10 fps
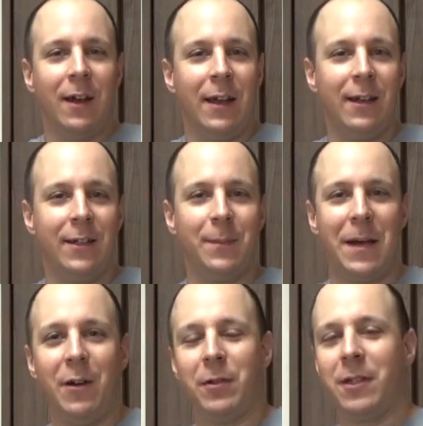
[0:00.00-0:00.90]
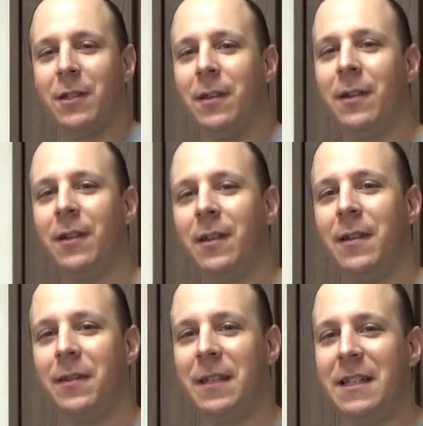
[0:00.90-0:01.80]
It is about
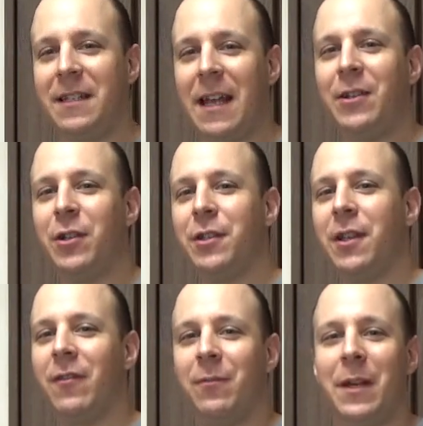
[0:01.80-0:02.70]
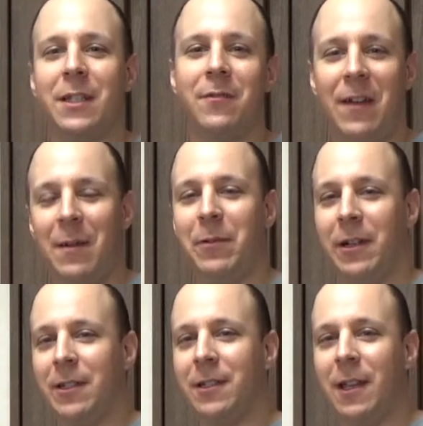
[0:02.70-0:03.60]
the dangers of mixed
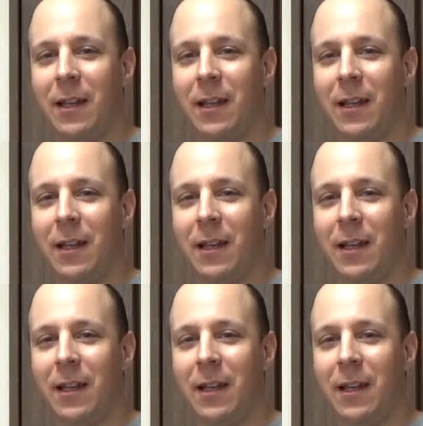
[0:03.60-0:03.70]
fabrics